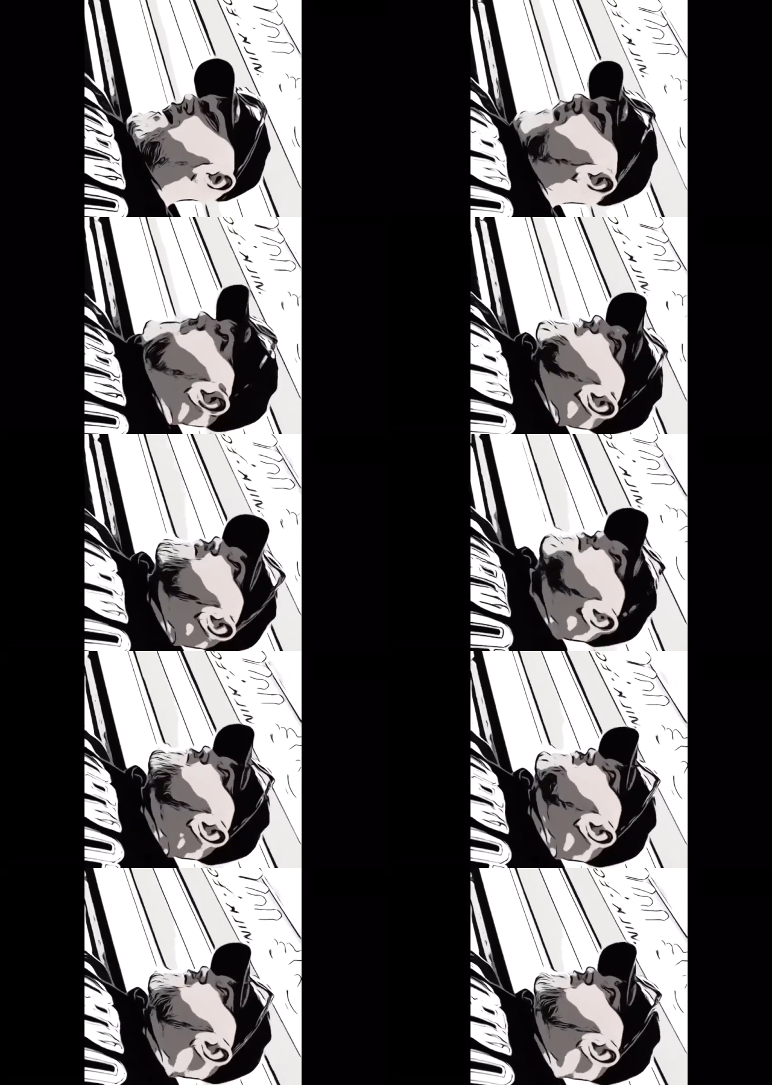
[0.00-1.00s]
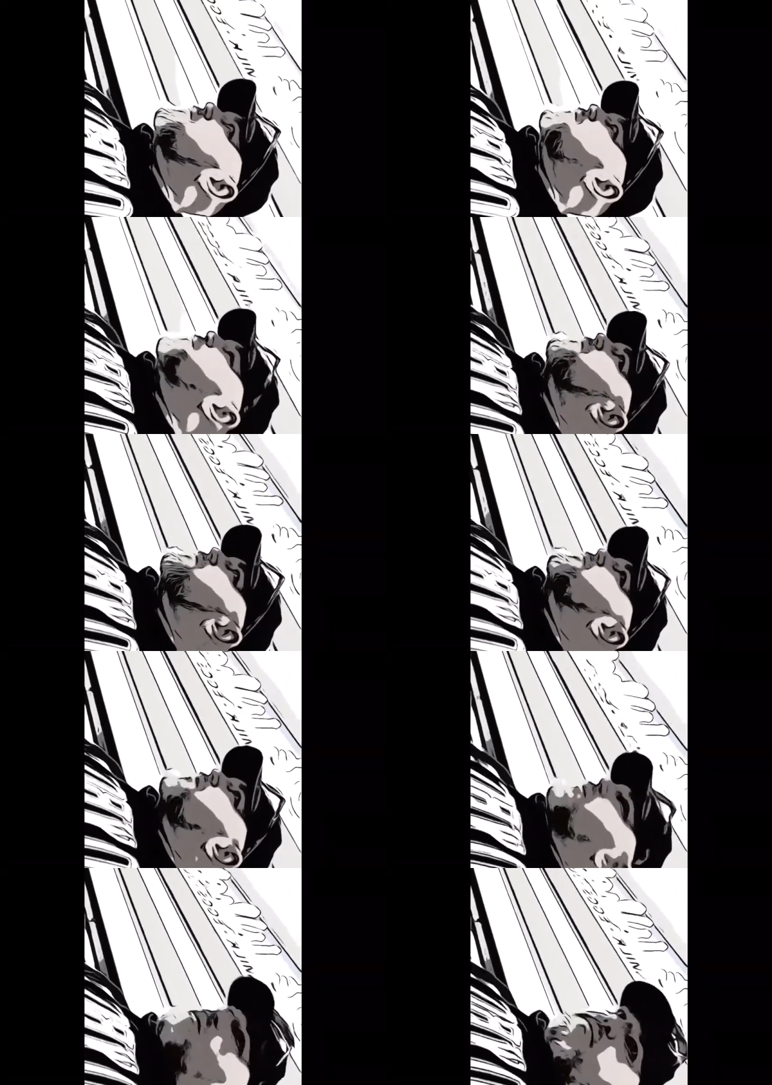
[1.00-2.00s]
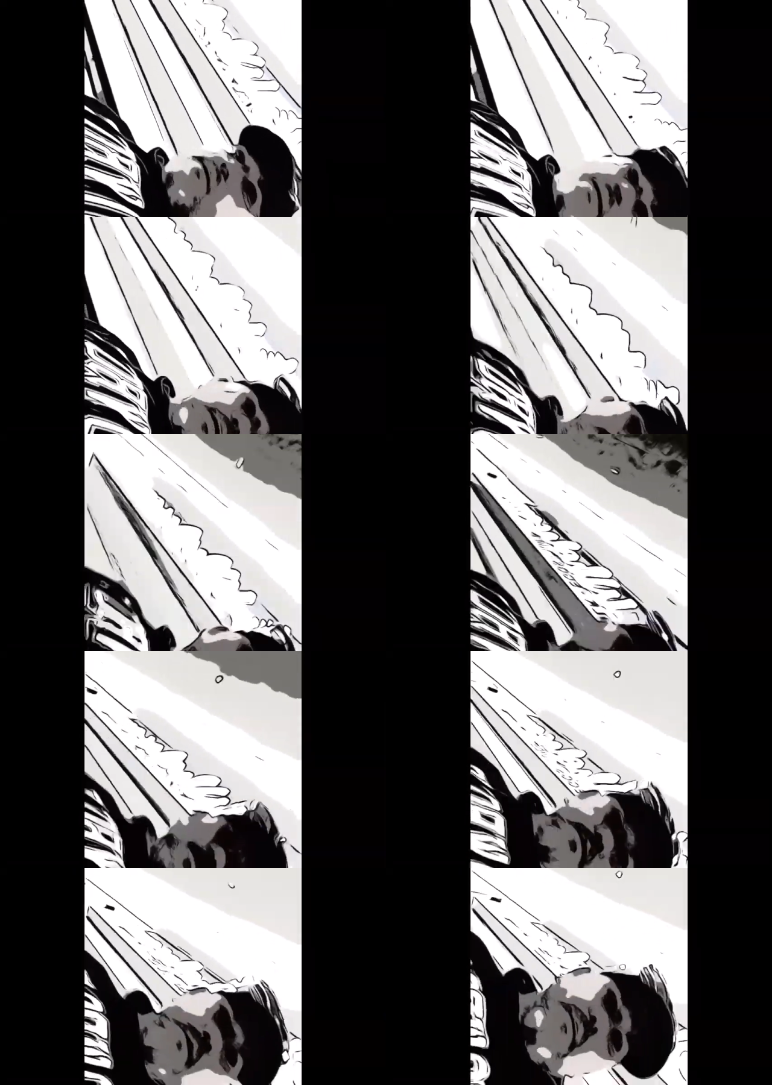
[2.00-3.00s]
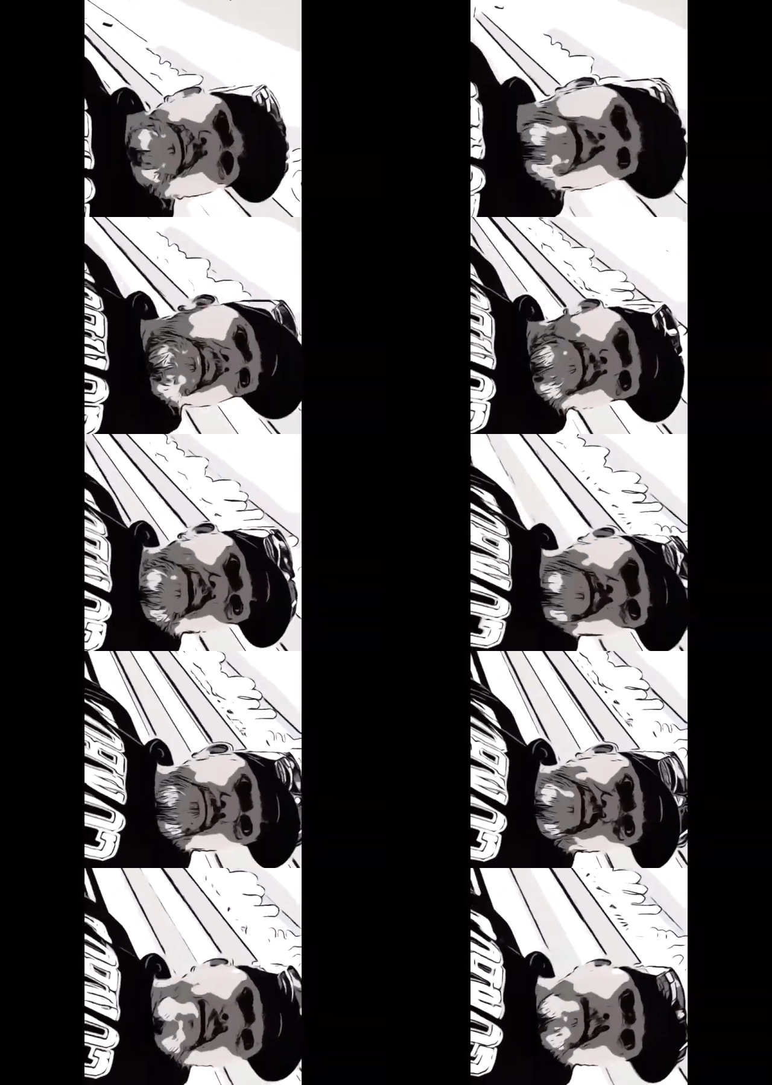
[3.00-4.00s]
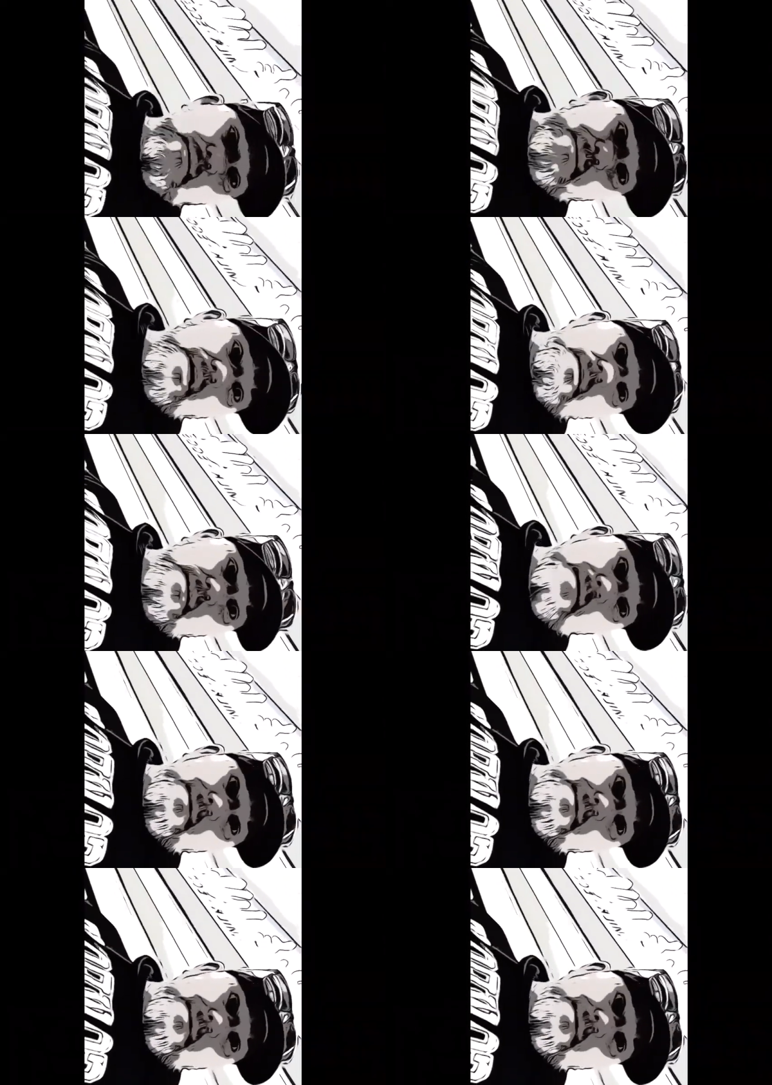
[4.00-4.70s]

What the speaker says: (no speaker visible)